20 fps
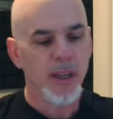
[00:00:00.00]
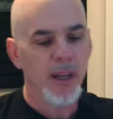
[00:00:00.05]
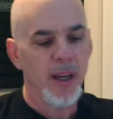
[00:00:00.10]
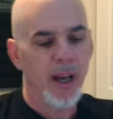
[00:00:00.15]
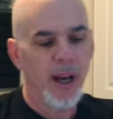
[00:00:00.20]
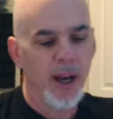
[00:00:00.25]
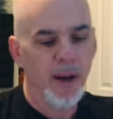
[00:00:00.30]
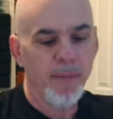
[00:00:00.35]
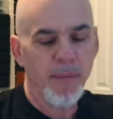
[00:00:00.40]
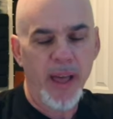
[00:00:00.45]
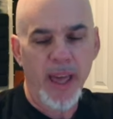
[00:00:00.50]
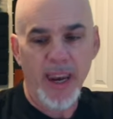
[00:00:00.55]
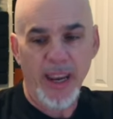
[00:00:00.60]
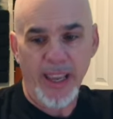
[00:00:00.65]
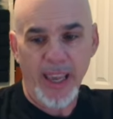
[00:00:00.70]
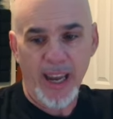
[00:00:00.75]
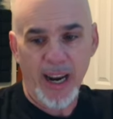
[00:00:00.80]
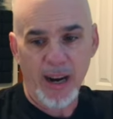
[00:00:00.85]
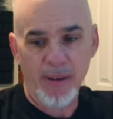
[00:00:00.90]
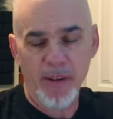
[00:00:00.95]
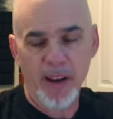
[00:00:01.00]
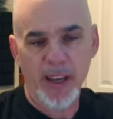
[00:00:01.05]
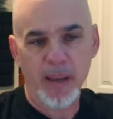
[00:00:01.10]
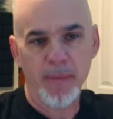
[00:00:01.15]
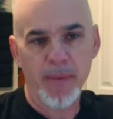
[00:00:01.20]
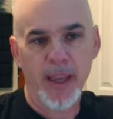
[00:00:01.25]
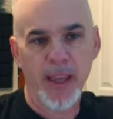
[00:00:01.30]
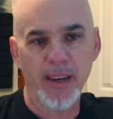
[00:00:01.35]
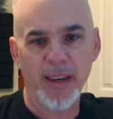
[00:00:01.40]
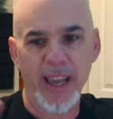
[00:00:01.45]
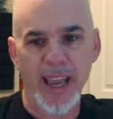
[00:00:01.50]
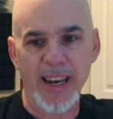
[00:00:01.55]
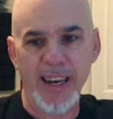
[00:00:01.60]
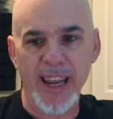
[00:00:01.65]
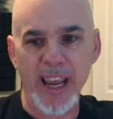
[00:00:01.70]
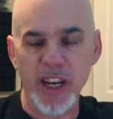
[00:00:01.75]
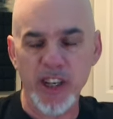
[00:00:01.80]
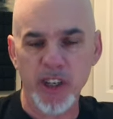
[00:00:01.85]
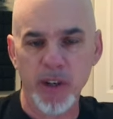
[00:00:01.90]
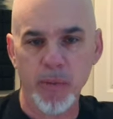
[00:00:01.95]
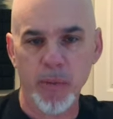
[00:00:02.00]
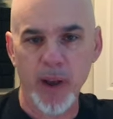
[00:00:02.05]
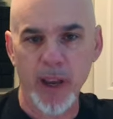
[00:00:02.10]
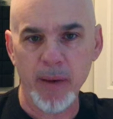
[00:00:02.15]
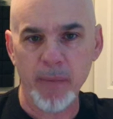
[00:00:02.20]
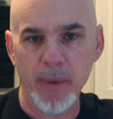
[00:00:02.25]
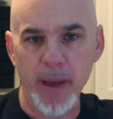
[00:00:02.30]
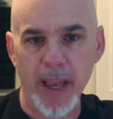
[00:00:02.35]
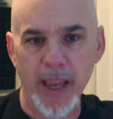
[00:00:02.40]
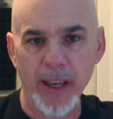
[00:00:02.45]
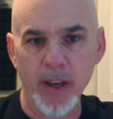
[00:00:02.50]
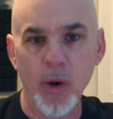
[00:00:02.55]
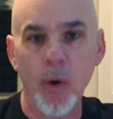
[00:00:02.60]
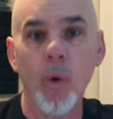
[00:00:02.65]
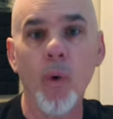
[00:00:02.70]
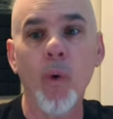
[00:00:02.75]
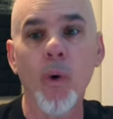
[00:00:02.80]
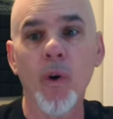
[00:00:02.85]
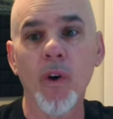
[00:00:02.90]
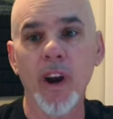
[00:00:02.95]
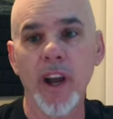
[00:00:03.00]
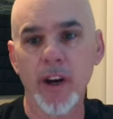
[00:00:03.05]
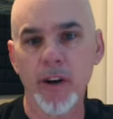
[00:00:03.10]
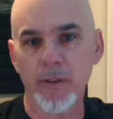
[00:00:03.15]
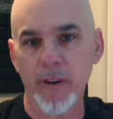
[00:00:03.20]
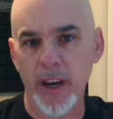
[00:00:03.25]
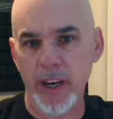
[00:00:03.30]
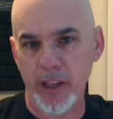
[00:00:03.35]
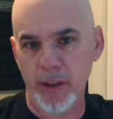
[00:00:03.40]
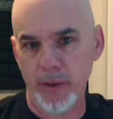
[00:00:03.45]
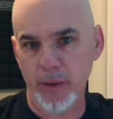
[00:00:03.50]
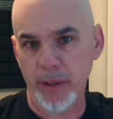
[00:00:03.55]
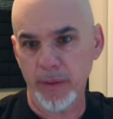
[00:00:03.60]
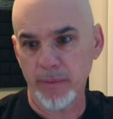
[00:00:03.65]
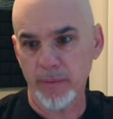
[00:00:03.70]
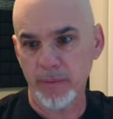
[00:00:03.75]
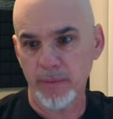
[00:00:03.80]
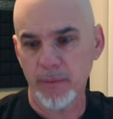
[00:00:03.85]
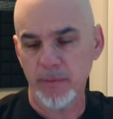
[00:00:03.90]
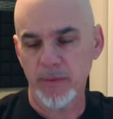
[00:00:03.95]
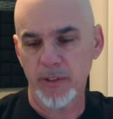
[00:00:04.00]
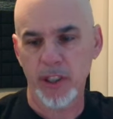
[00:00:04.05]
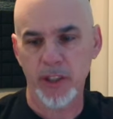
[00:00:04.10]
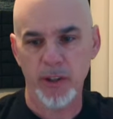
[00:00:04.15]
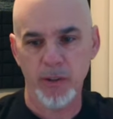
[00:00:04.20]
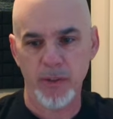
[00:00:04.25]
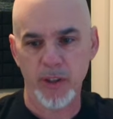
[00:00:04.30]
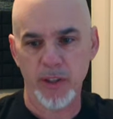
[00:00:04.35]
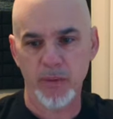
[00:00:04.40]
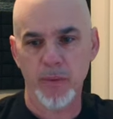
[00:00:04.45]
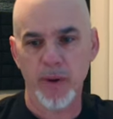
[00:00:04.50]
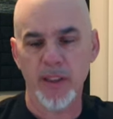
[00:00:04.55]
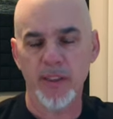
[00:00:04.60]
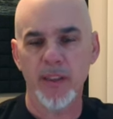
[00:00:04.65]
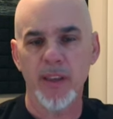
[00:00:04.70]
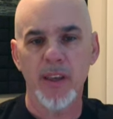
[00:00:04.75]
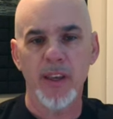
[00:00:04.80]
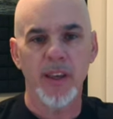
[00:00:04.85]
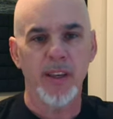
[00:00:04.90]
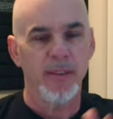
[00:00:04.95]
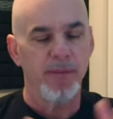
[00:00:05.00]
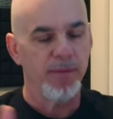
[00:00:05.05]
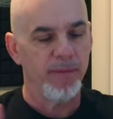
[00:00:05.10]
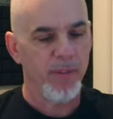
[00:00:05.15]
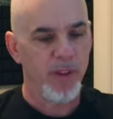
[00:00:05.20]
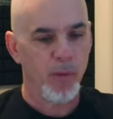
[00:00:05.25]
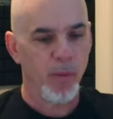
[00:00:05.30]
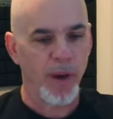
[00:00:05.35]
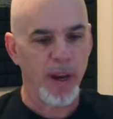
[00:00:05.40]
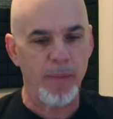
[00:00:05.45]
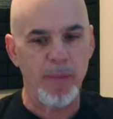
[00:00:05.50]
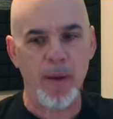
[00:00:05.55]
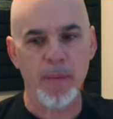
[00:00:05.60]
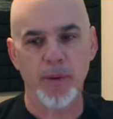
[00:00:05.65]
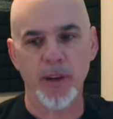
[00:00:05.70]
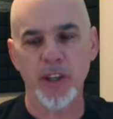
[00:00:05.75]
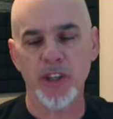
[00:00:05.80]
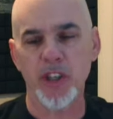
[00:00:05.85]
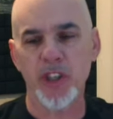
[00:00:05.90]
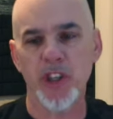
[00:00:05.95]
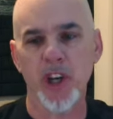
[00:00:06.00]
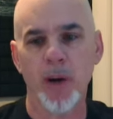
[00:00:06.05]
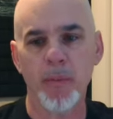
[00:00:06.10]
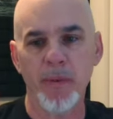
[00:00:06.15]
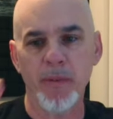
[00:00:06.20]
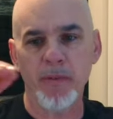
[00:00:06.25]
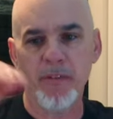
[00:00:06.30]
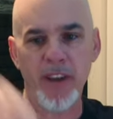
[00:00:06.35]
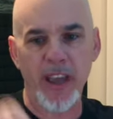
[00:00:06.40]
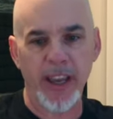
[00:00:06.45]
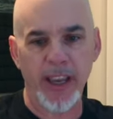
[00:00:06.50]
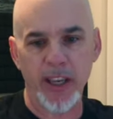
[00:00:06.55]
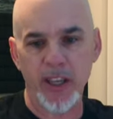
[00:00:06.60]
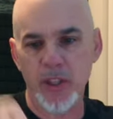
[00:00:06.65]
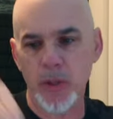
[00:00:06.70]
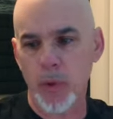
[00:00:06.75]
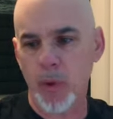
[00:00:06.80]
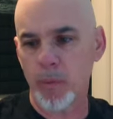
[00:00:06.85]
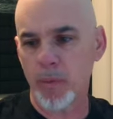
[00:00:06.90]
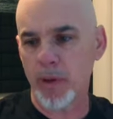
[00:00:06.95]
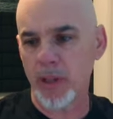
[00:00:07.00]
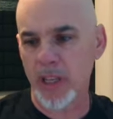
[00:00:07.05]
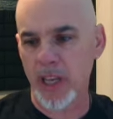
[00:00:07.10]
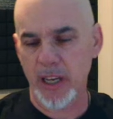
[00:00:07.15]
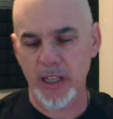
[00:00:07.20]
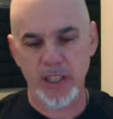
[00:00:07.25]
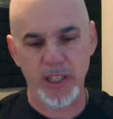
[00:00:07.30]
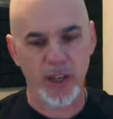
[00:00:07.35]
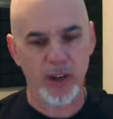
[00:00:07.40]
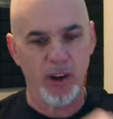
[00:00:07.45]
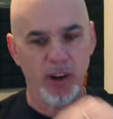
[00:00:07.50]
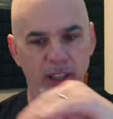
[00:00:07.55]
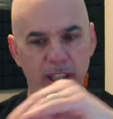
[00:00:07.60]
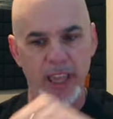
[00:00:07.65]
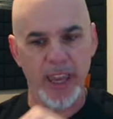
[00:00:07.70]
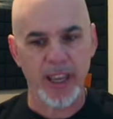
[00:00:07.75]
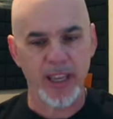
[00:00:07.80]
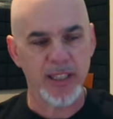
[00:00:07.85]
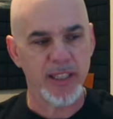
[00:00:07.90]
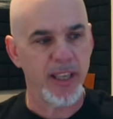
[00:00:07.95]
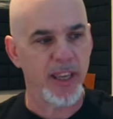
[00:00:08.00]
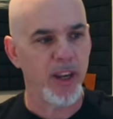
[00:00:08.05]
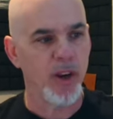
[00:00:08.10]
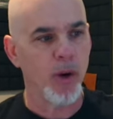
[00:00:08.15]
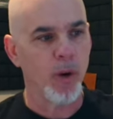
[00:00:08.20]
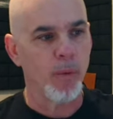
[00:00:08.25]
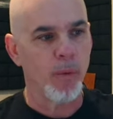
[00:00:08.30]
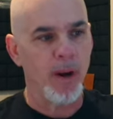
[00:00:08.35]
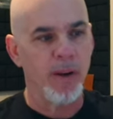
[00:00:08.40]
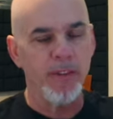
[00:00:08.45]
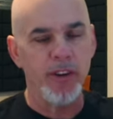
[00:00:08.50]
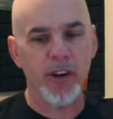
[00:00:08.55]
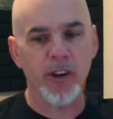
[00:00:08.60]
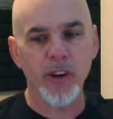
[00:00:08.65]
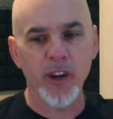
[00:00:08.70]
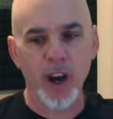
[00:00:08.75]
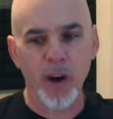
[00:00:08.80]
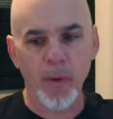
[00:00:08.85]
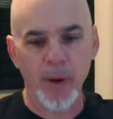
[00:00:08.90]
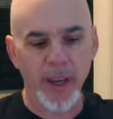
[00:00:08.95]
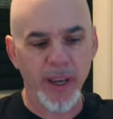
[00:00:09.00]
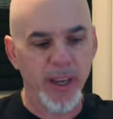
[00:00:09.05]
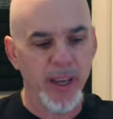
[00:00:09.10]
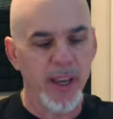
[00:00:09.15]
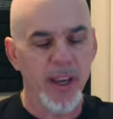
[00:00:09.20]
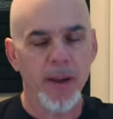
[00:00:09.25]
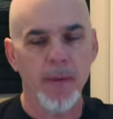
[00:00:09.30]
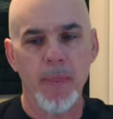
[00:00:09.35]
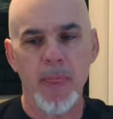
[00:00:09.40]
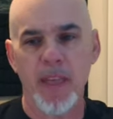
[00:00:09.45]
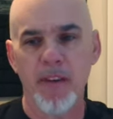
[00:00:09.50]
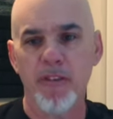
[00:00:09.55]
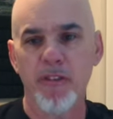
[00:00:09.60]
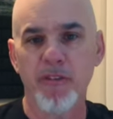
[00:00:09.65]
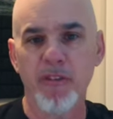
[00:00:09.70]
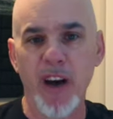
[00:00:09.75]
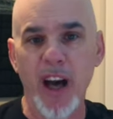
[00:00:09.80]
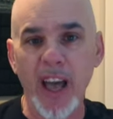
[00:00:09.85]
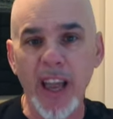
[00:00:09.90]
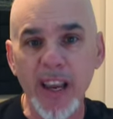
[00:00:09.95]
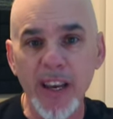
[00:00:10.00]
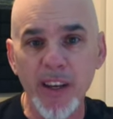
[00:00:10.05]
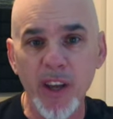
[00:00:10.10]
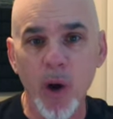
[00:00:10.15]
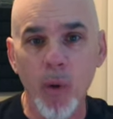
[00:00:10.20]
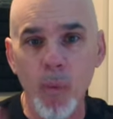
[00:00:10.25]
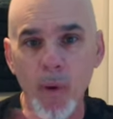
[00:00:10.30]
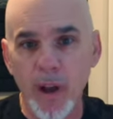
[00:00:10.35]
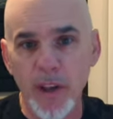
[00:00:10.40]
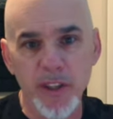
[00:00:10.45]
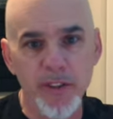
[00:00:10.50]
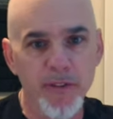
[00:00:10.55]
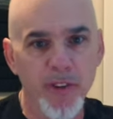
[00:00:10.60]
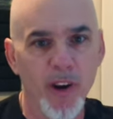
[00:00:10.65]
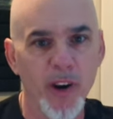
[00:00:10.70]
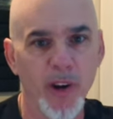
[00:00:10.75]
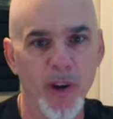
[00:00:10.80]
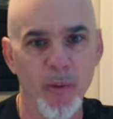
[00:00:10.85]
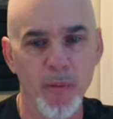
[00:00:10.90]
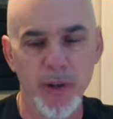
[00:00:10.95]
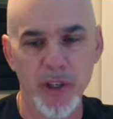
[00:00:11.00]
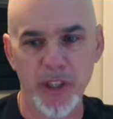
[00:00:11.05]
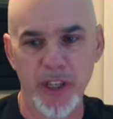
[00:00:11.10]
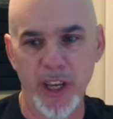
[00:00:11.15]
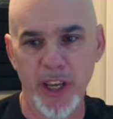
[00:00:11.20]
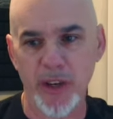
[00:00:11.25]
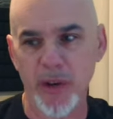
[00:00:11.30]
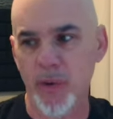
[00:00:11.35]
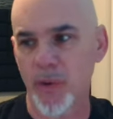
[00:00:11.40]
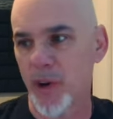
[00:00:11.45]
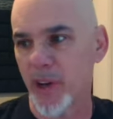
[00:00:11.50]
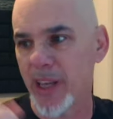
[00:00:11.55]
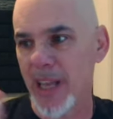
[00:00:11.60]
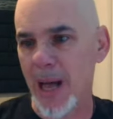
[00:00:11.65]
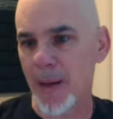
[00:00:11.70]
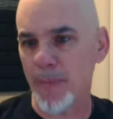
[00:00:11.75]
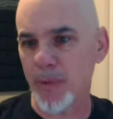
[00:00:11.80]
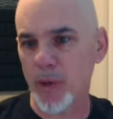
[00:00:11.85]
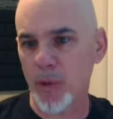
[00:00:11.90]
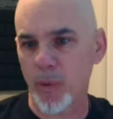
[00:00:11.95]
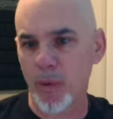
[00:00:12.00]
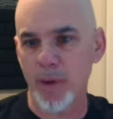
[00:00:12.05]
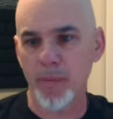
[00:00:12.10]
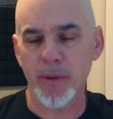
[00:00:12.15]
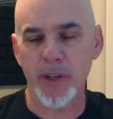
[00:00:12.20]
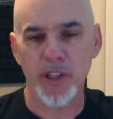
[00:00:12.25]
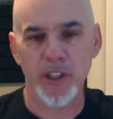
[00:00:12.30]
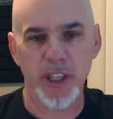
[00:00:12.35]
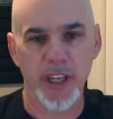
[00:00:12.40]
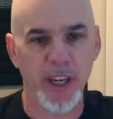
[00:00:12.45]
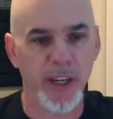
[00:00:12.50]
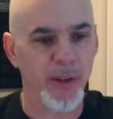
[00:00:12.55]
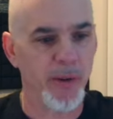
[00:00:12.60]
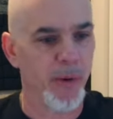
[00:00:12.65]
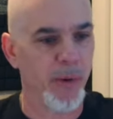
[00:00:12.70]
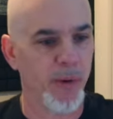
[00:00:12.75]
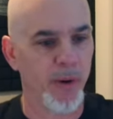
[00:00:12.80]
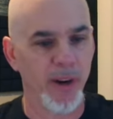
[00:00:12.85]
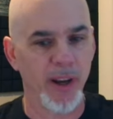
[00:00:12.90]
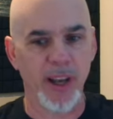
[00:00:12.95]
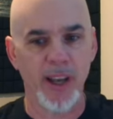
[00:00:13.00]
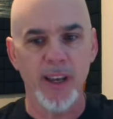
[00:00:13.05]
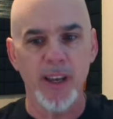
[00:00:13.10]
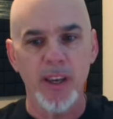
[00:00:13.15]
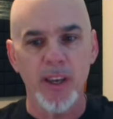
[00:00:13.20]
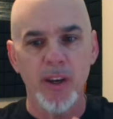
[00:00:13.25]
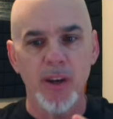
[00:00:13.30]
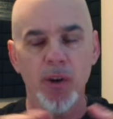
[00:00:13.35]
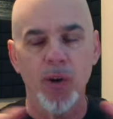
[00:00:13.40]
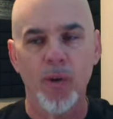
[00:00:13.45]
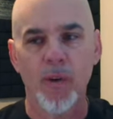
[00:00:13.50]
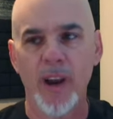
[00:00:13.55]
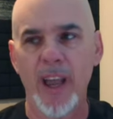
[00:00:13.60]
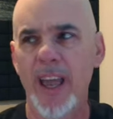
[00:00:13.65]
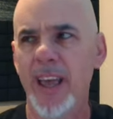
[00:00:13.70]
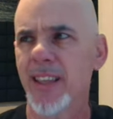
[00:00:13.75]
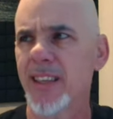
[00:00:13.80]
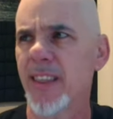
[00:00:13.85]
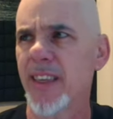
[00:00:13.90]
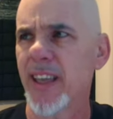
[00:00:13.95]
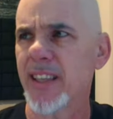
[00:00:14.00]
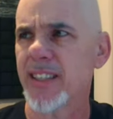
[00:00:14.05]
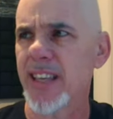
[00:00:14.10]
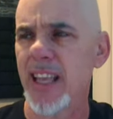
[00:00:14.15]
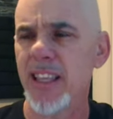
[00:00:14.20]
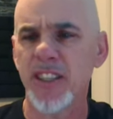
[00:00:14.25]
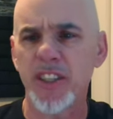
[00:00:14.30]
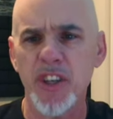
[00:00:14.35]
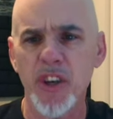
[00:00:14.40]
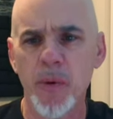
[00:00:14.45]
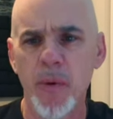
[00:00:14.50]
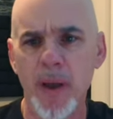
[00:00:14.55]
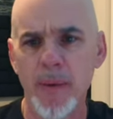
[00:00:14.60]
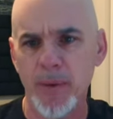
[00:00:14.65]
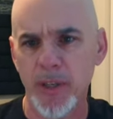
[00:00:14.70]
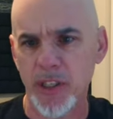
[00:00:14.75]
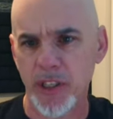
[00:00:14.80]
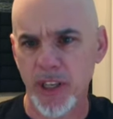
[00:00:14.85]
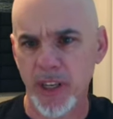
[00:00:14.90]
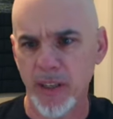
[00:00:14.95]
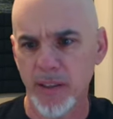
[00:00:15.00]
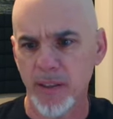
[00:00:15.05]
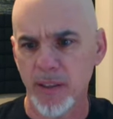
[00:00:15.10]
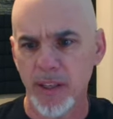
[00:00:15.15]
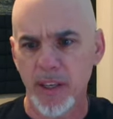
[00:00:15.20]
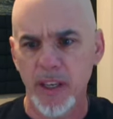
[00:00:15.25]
Um, and again, I recommend a nationwide bank or a credit union to do this with. You want to be able to show up in Vegas or Biloxi or Atlantic City or wherever you're going, find a Wells Fargo machine or a Capital One machine or a or a, I think it's NCUA machine